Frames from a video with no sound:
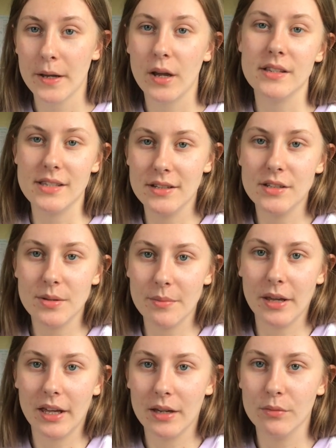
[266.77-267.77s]
As in, to
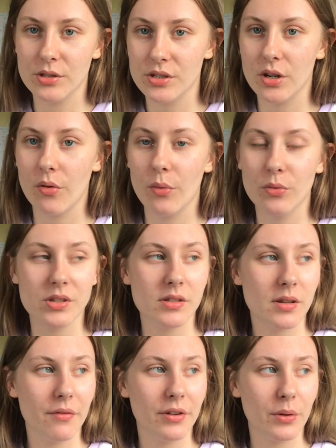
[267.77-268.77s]
me, it was dull. It wasn't
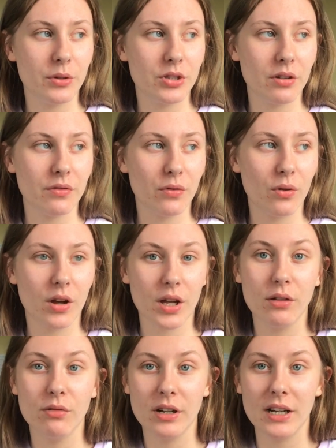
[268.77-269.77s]
something which I thought I
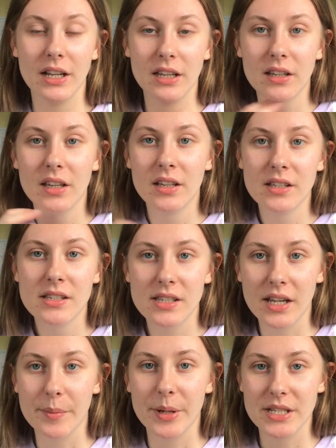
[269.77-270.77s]
could really
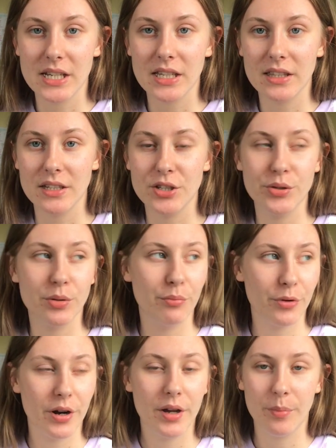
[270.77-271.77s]
sink my teeth into and
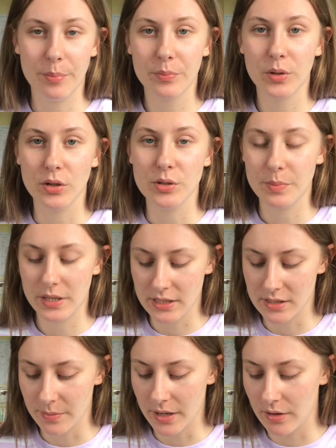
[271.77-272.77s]
write a good piece
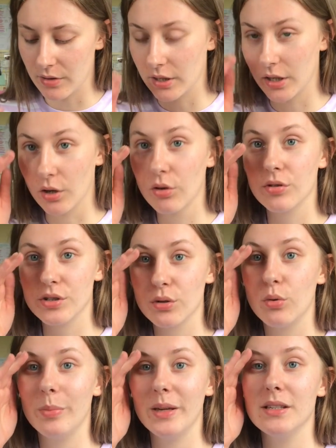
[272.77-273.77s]
about, like a
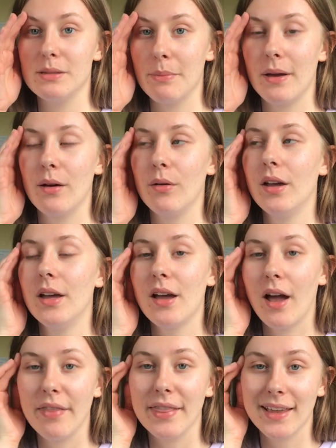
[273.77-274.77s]
critical piece about.
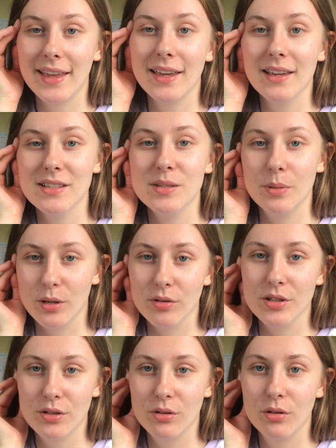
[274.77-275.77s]
And the key is to be
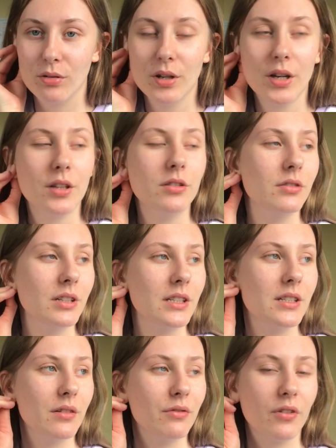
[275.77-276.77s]
critical. You need
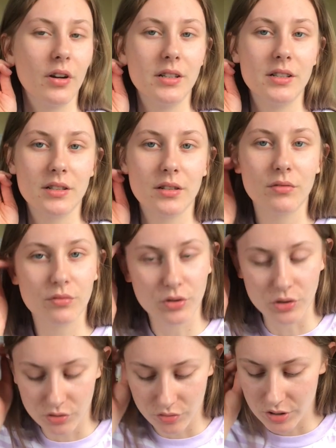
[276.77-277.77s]
to find
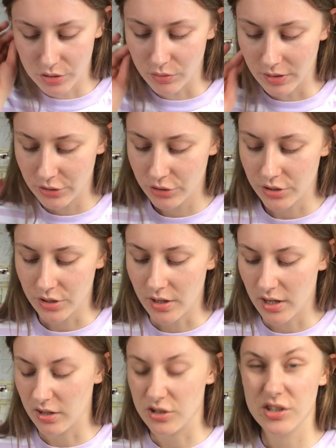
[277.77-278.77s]
good critical literature,
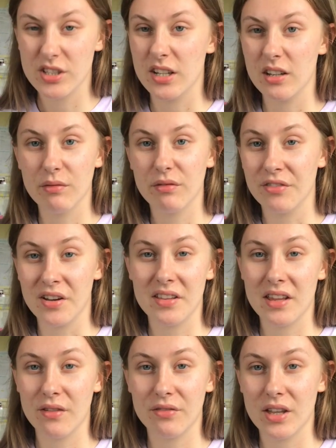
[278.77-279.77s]
and I just didn't find
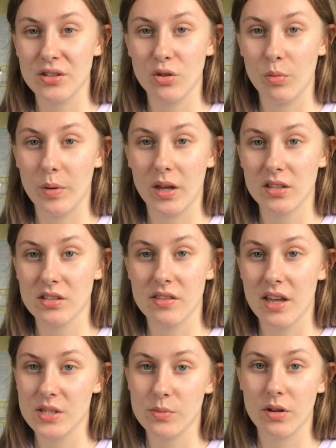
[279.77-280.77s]
that for that topic. So
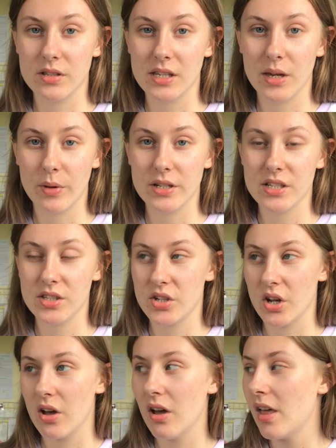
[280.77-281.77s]
that's where I'd say where to
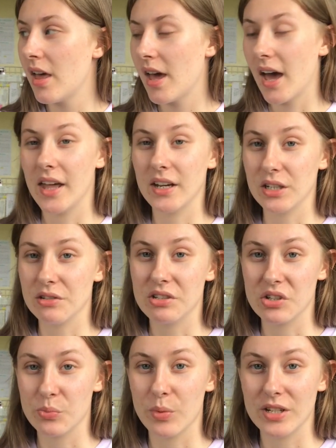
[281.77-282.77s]
start. And I used
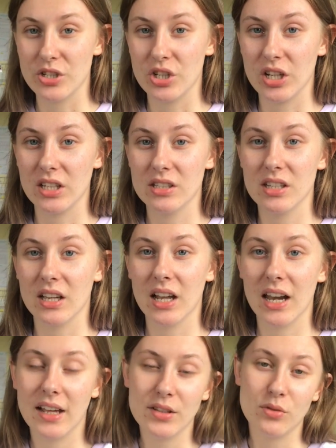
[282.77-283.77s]
a spreadsheet to
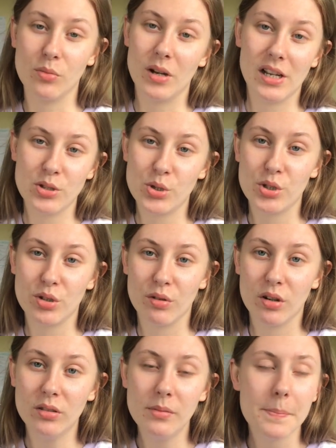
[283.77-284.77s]
collect all my literature
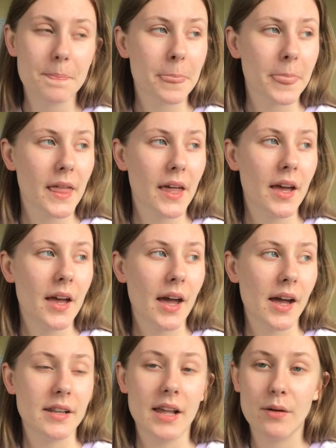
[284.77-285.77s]
on,
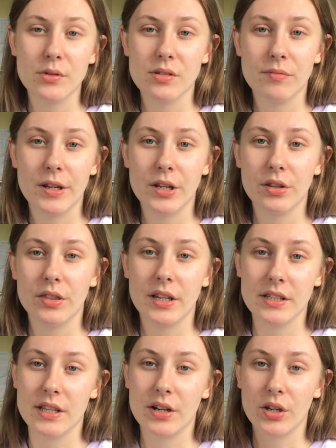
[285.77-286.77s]
and that was a really good thing,
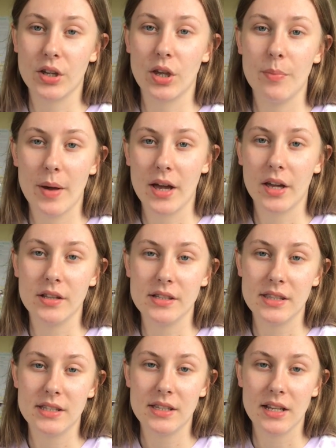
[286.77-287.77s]
so I could go back and
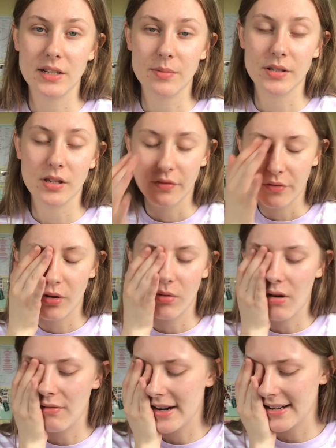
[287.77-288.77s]
think to myself, oh,
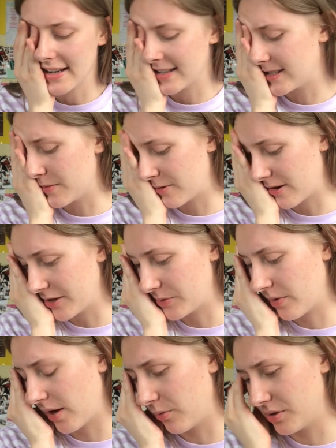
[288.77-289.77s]
I read that somewhere else,
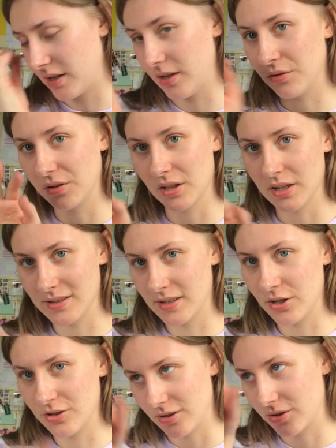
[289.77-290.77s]
where was it? And you can like
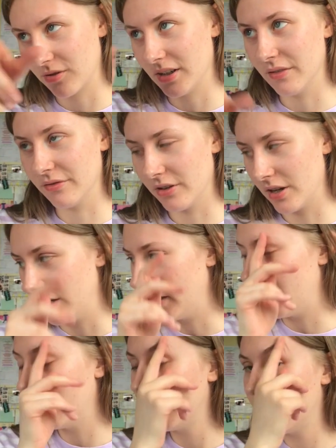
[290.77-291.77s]
search the screen and find it.